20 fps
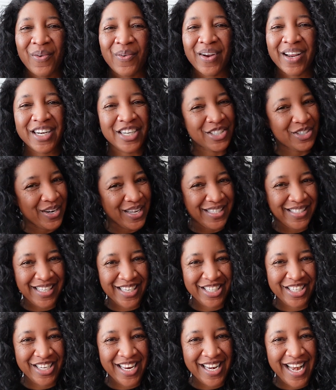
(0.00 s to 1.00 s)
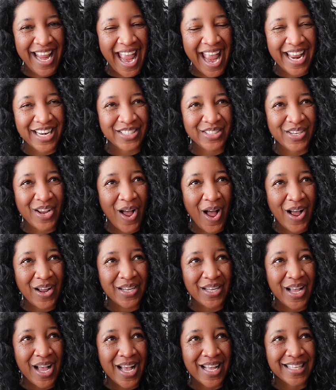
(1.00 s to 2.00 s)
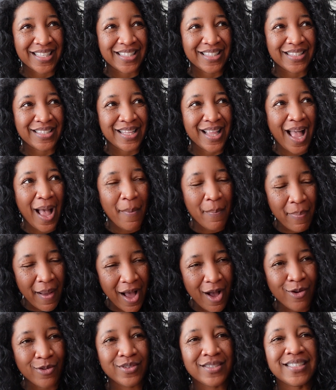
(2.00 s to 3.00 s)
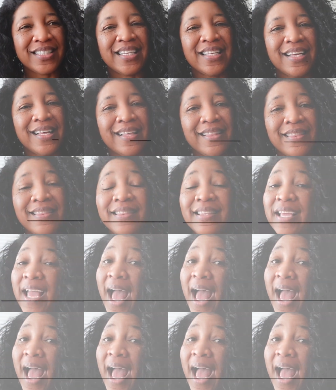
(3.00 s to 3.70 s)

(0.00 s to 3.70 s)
We're going to transition and talk about the